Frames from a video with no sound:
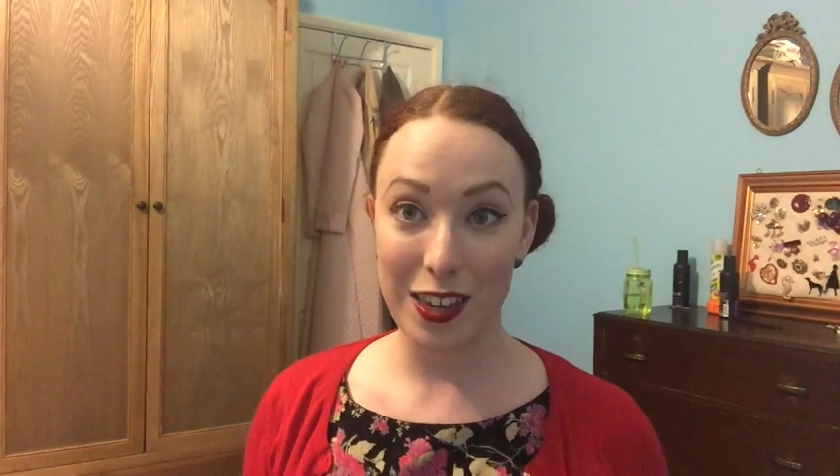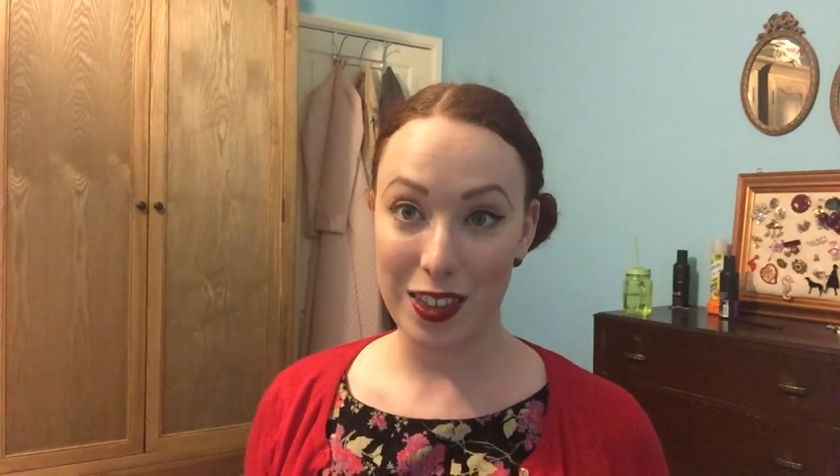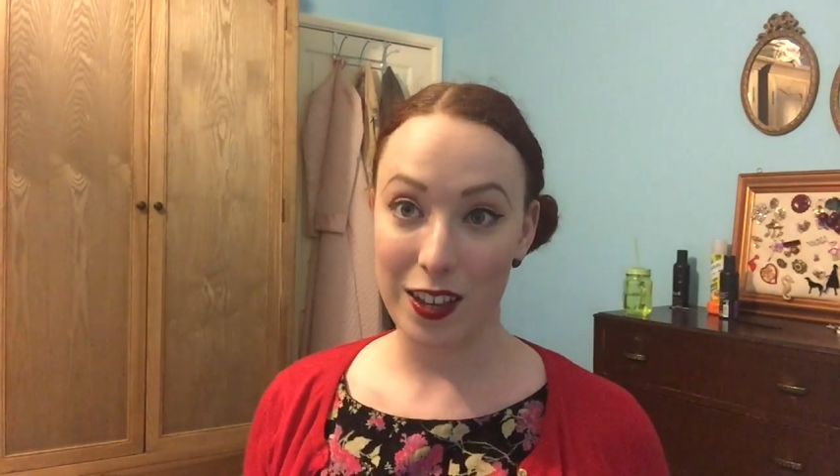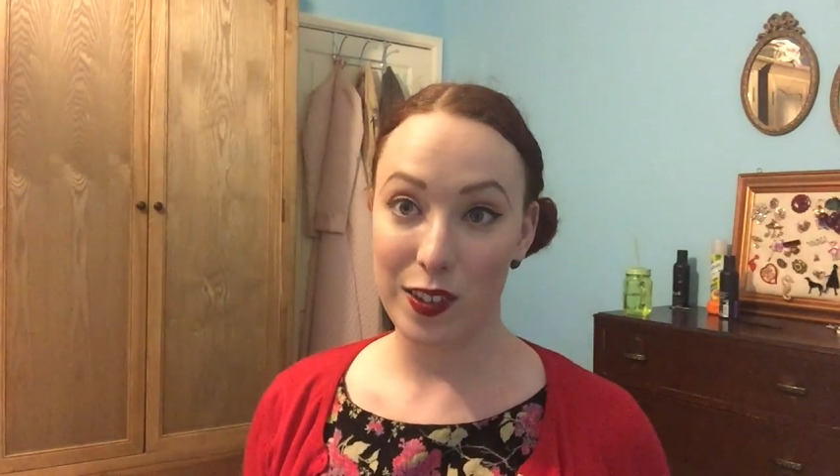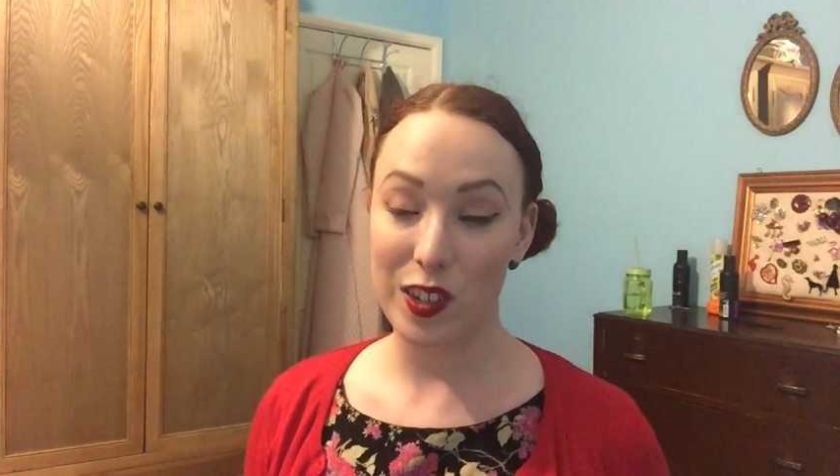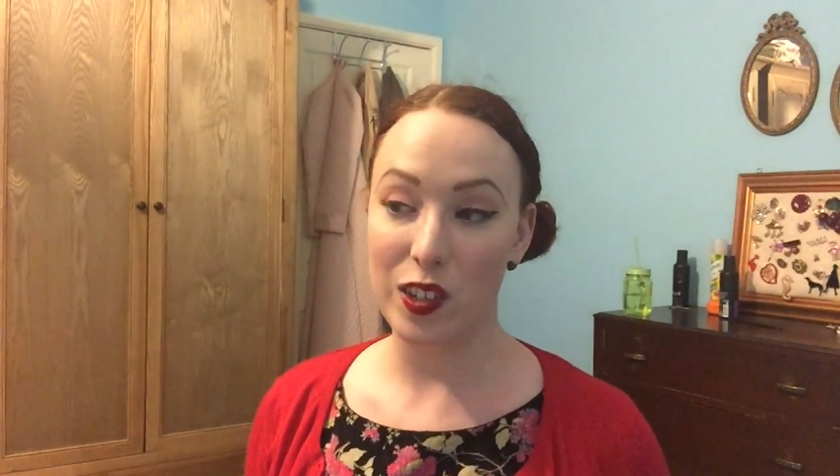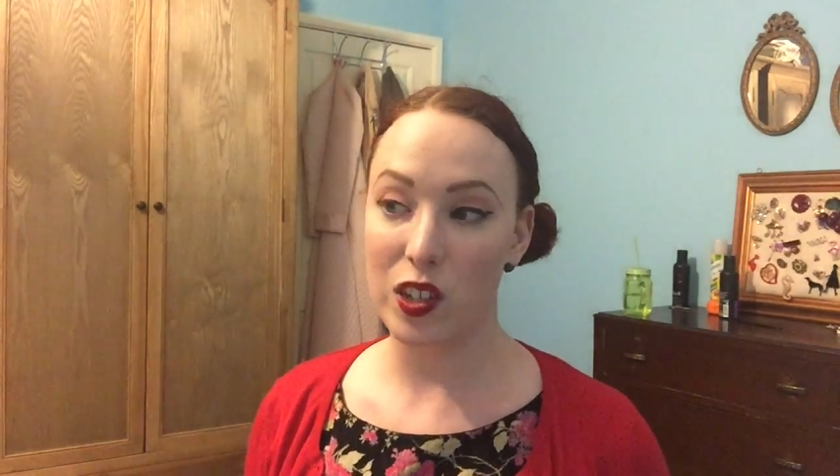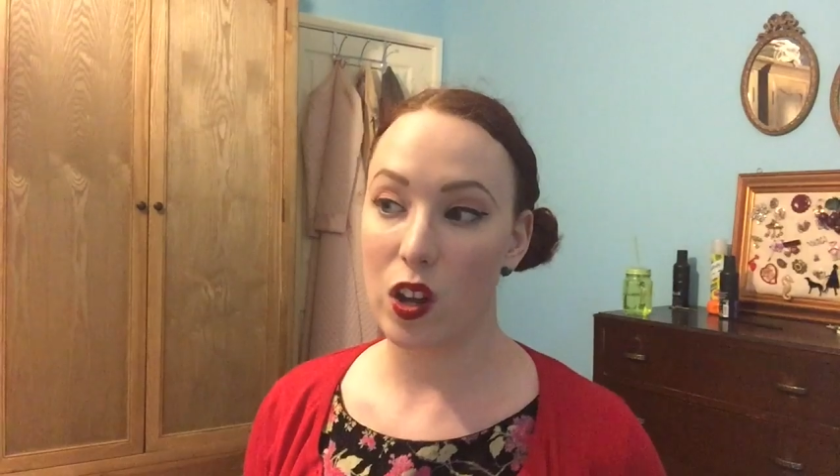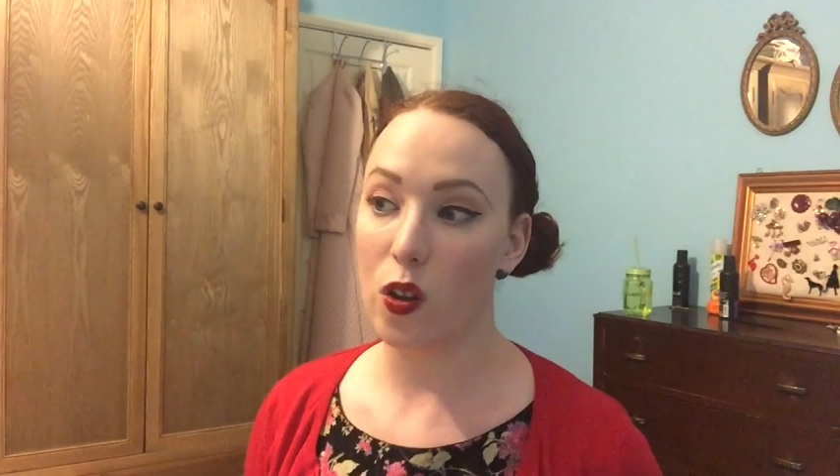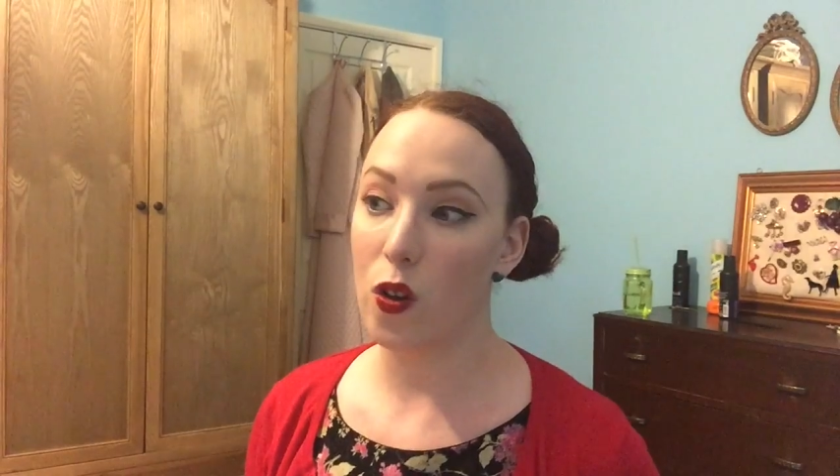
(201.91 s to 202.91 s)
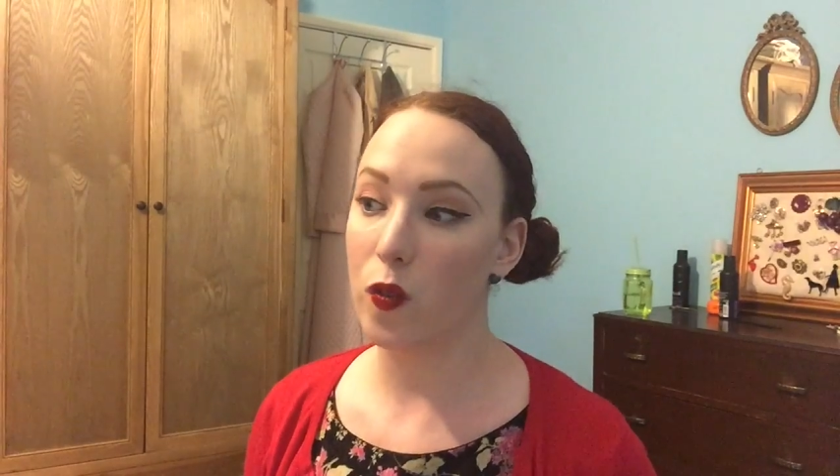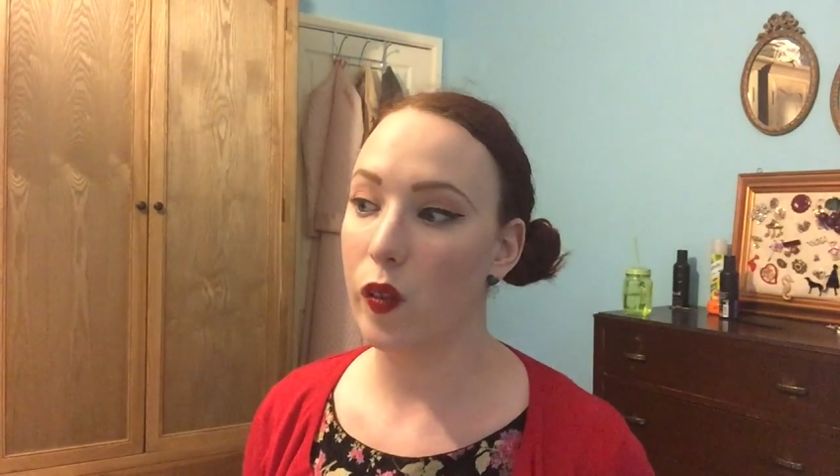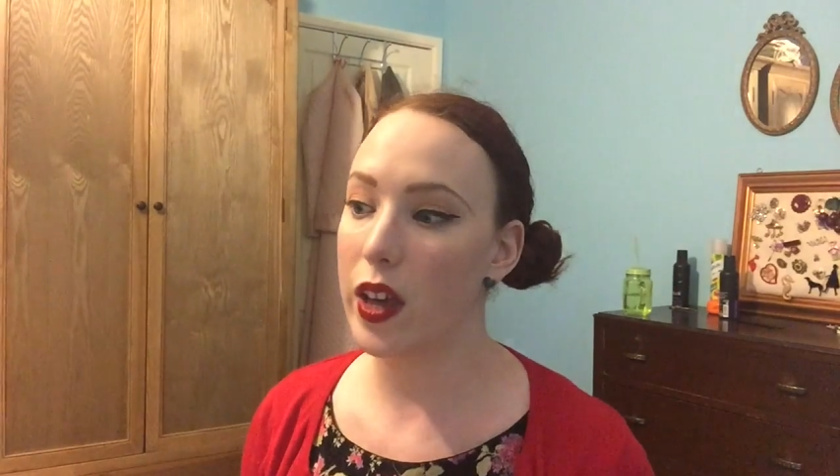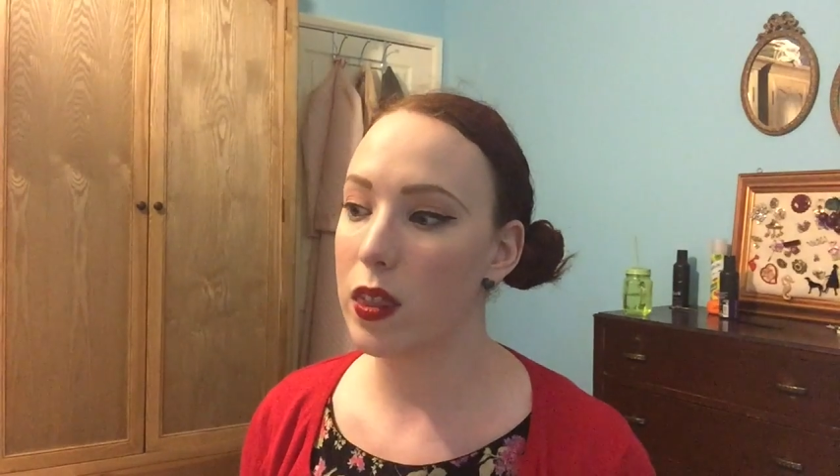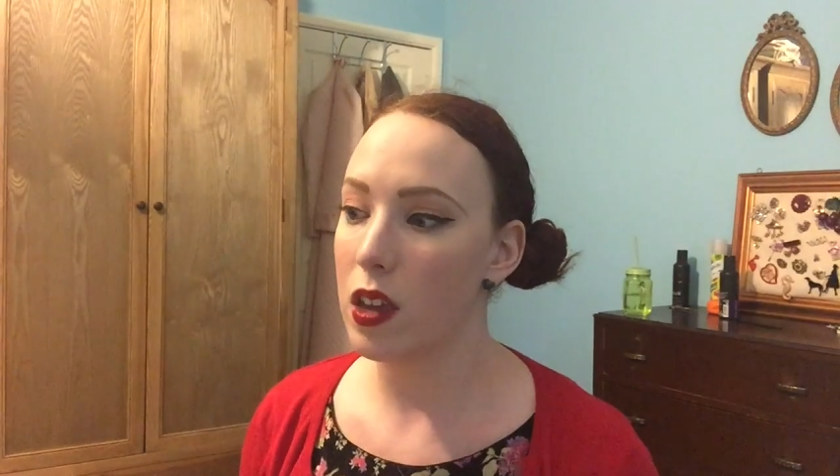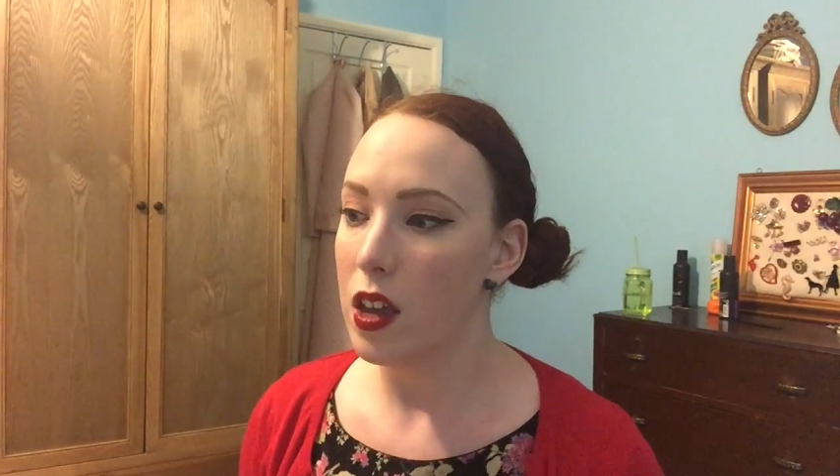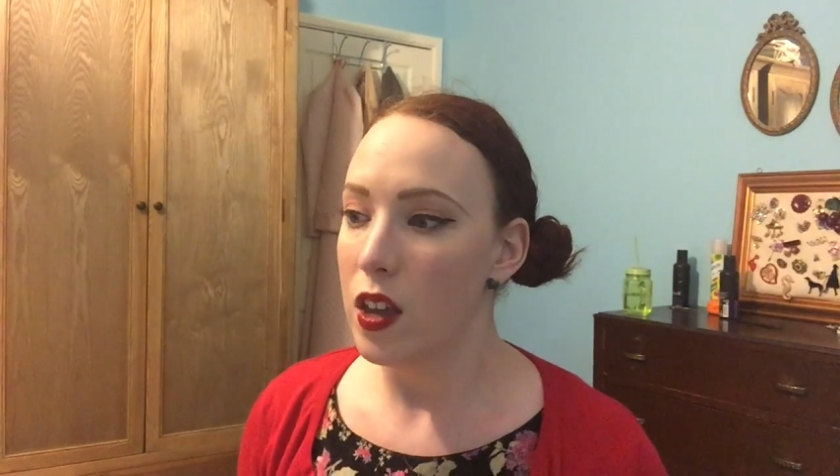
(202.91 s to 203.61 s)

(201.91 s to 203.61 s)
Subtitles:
things to start off with.